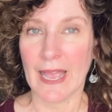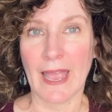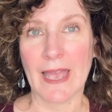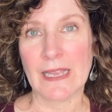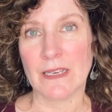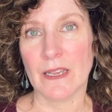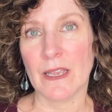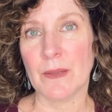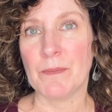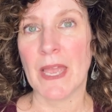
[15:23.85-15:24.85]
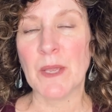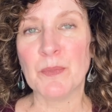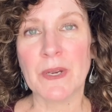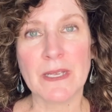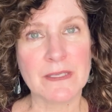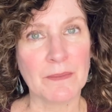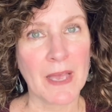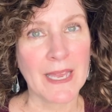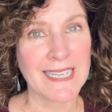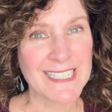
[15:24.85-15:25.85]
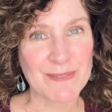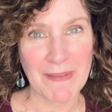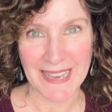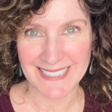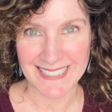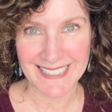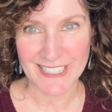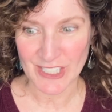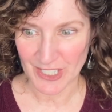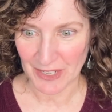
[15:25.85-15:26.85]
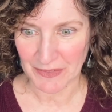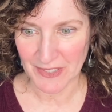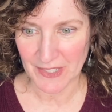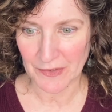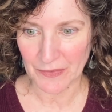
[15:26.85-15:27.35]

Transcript: And it may bring some unexpected shifts